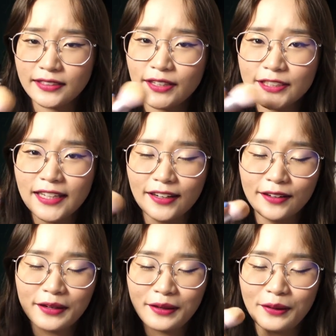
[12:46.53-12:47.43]
So I just kind
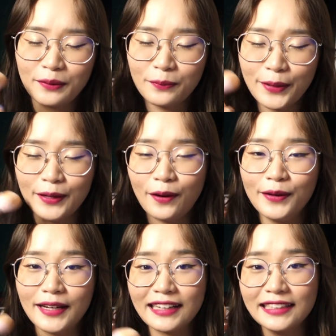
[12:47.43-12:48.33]
of went
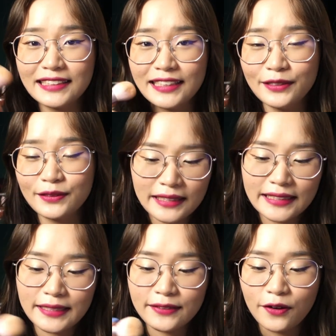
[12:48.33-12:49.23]
on and continued
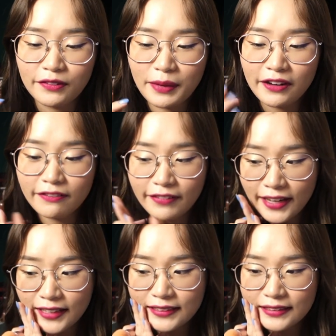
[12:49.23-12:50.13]
setting over my
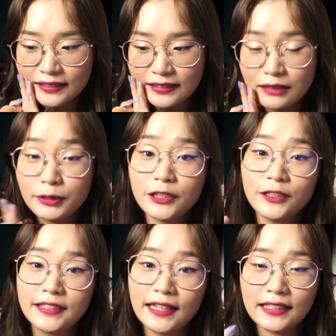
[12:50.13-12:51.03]
face, especially
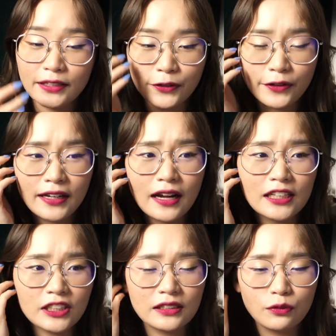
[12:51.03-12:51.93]
on day 0, and then I
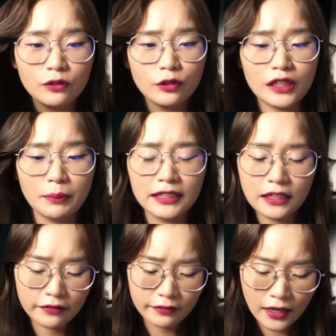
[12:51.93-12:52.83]
just looked at
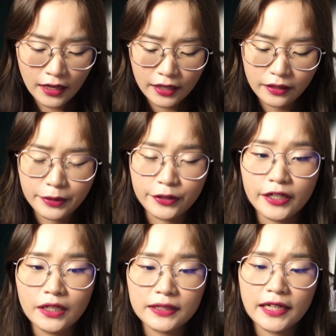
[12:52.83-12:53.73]
myself in the mirror
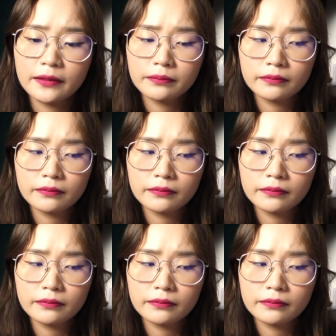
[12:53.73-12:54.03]
and I was like,